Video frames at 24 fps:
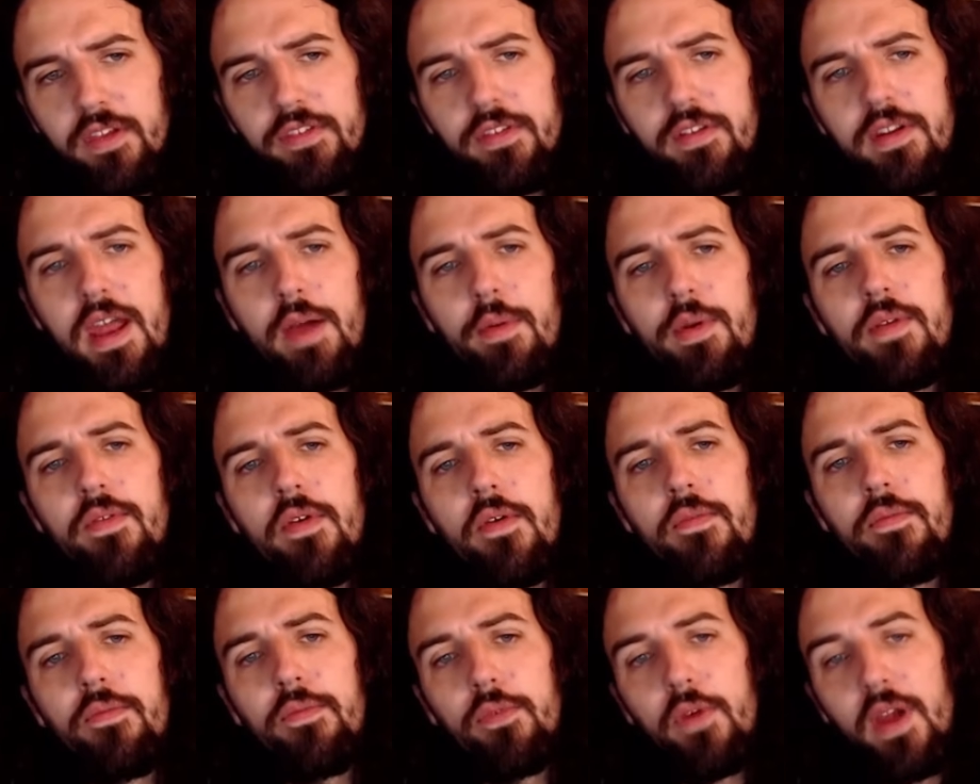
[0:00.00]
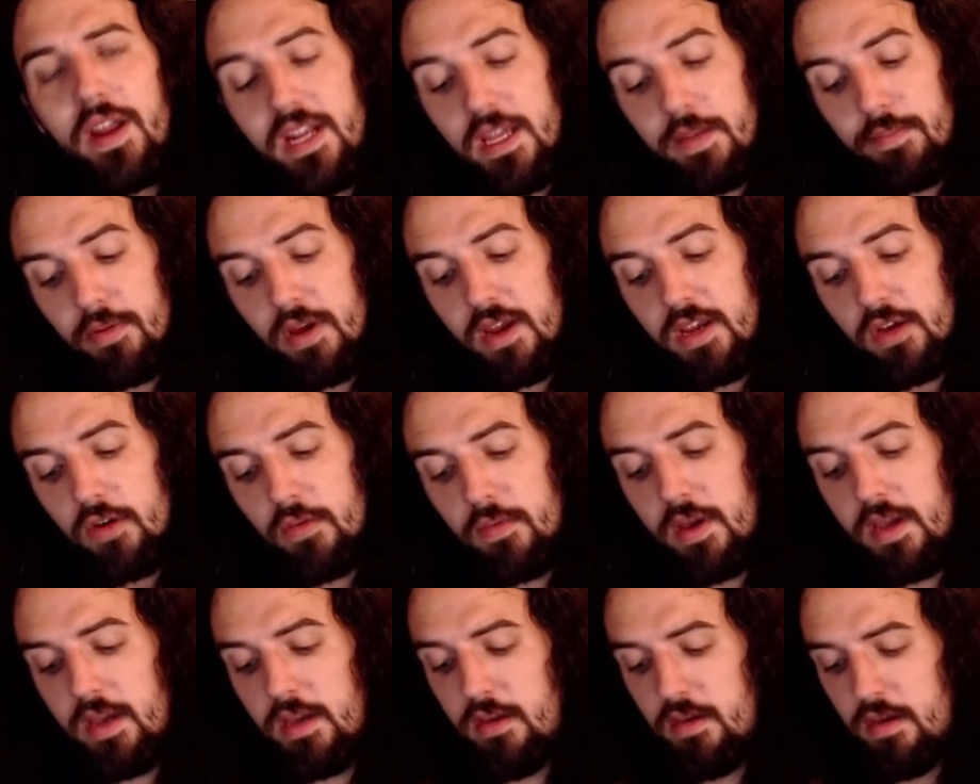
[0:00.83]
So now we have a Freddie
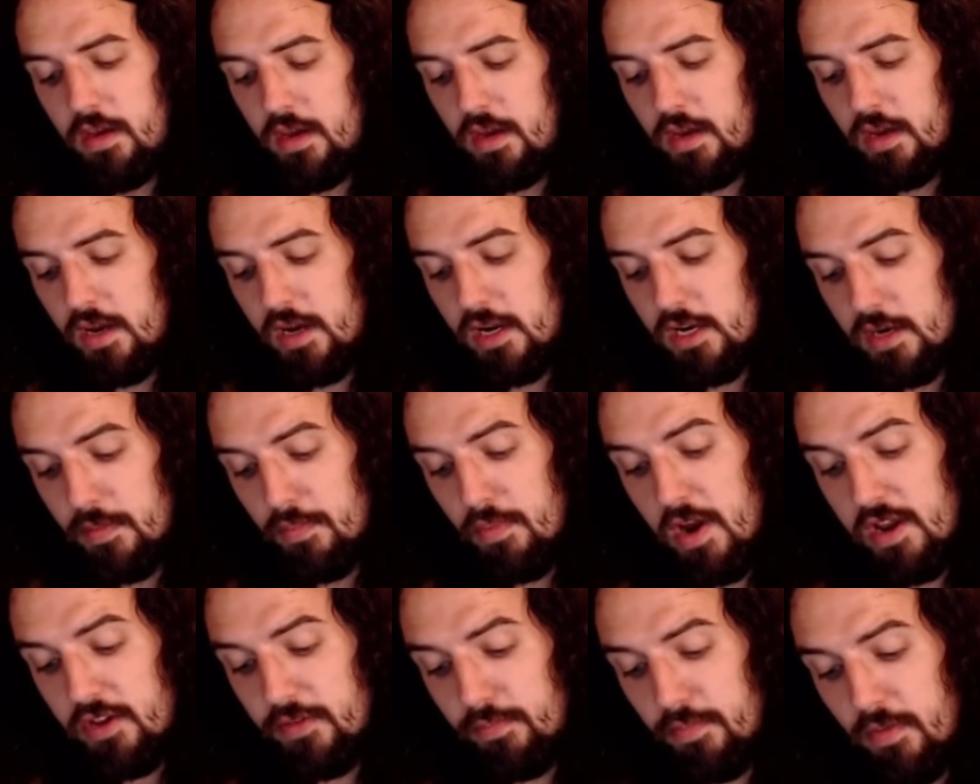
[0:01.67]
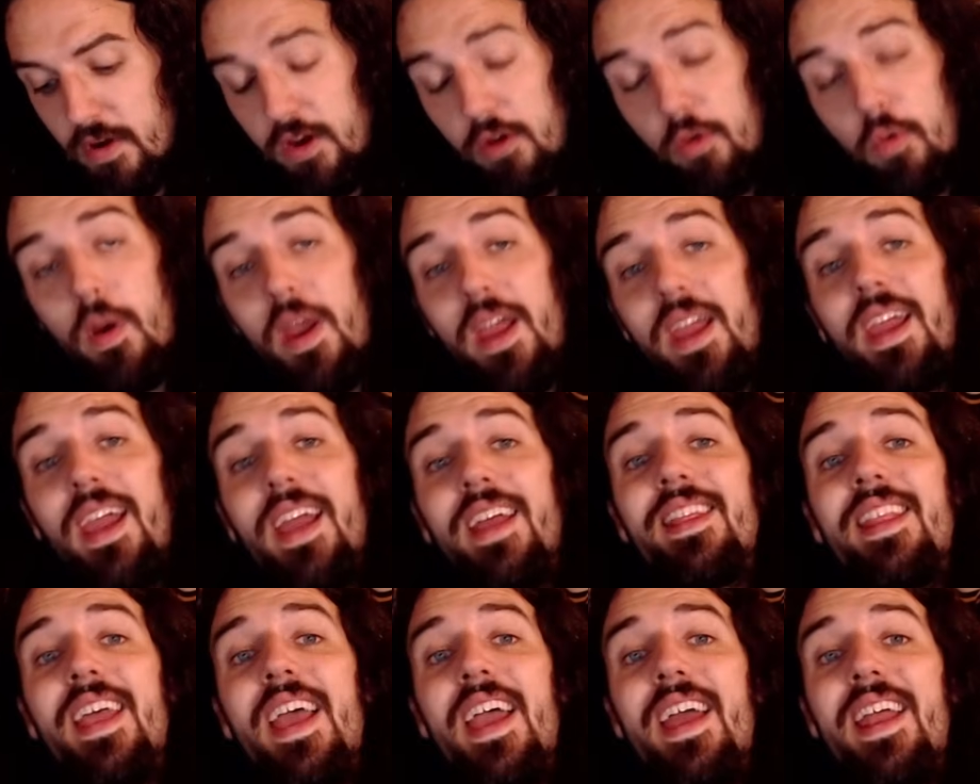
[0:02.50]
breakaway, a DeBrusk breakaway,
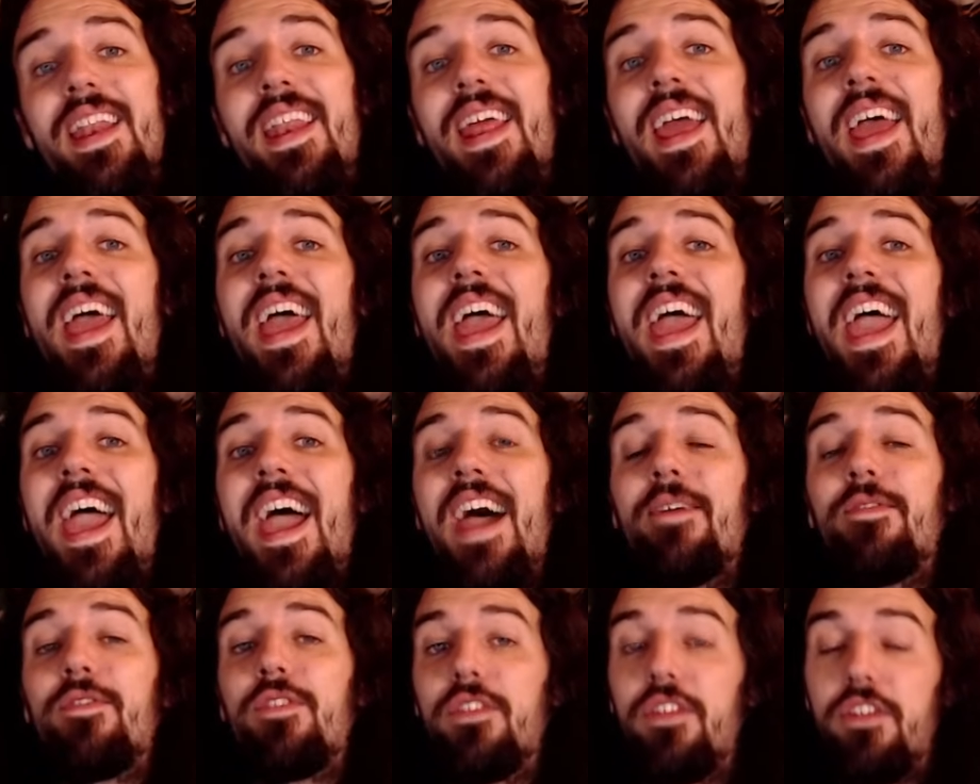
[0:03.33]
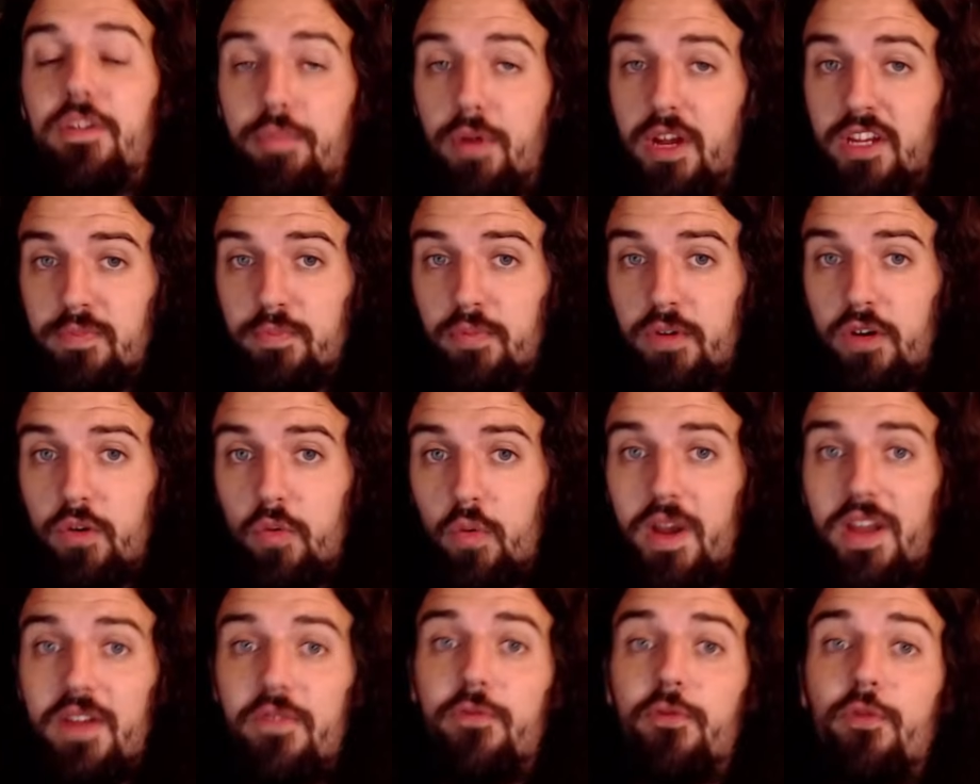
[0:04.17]
and then after the DeBrusk
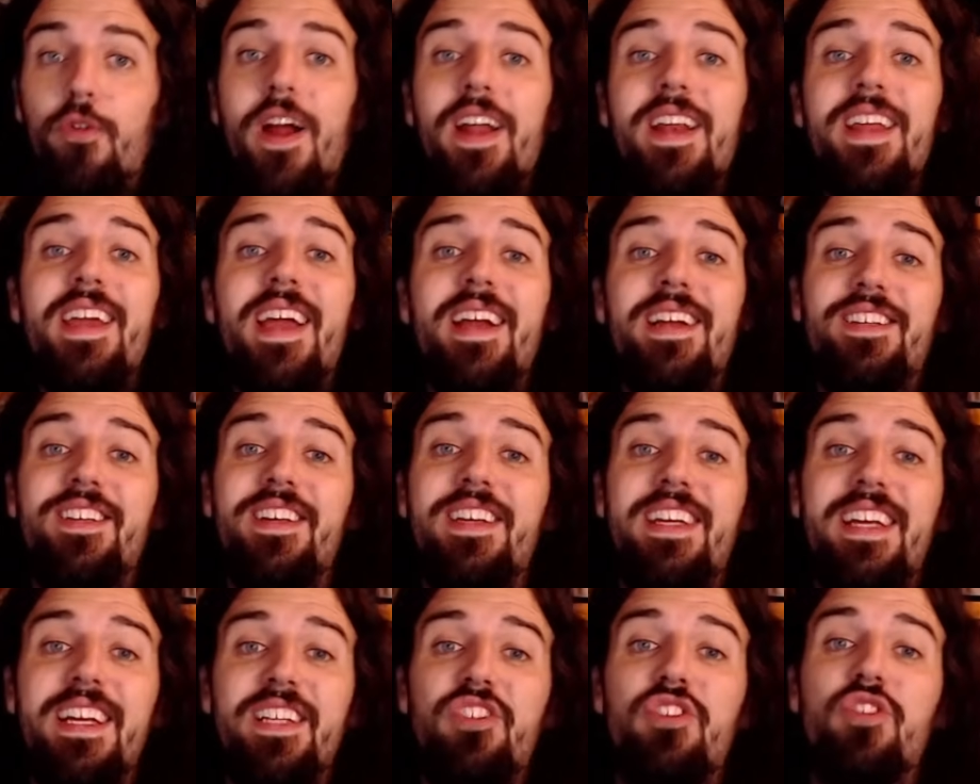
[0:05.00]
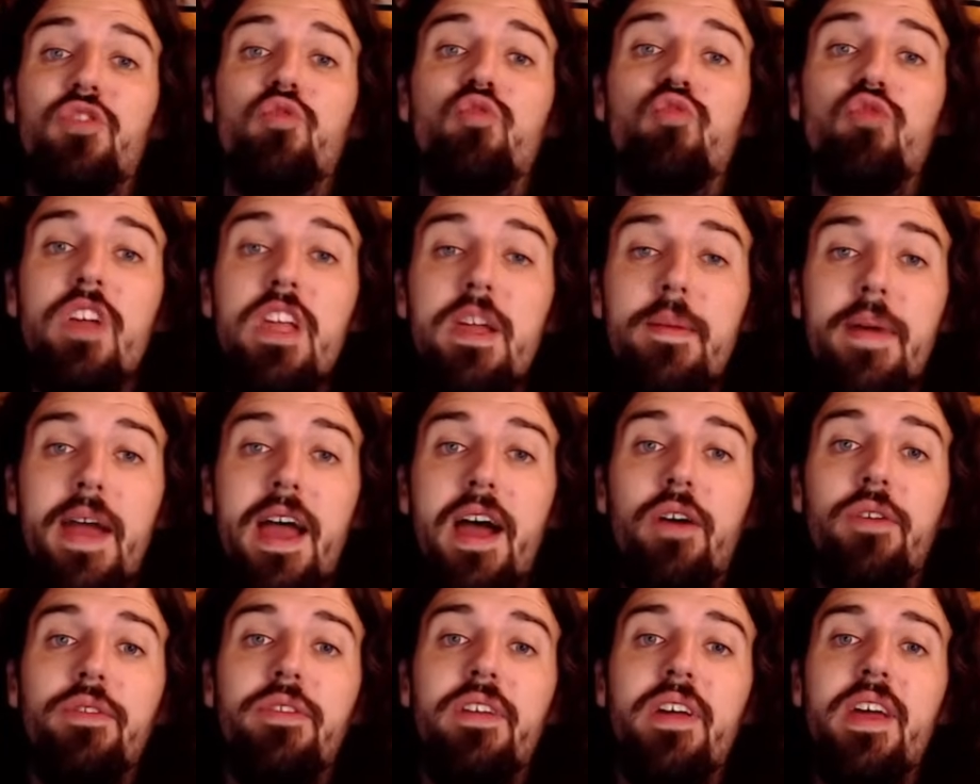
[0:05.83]
breakaway, Freddie actually gets the
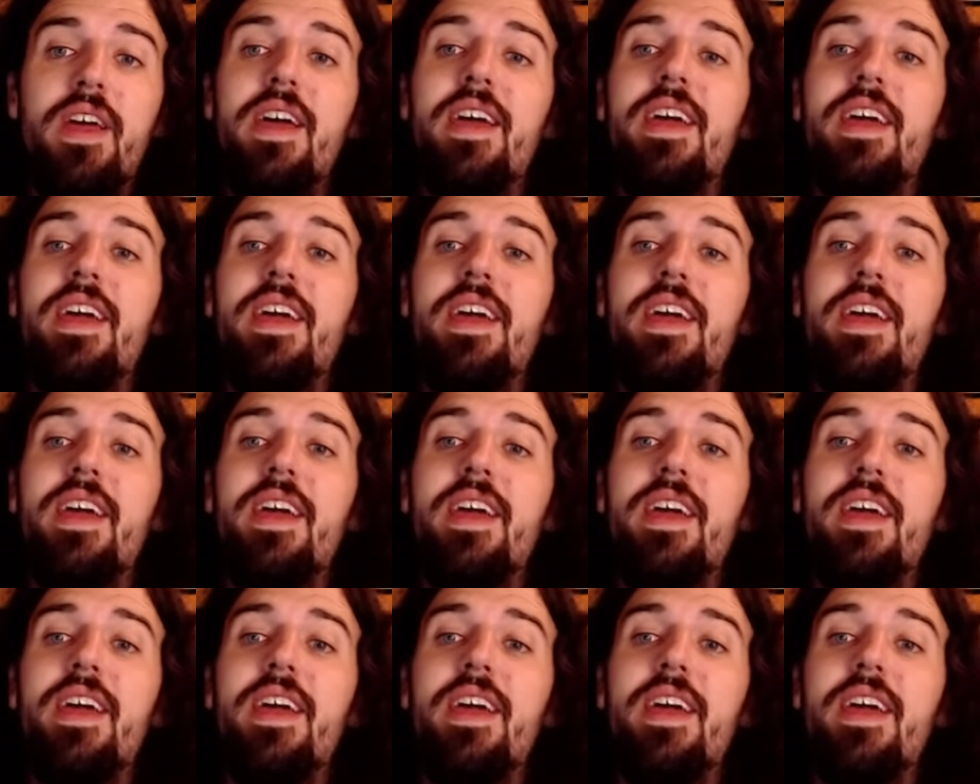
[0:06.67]
rebound,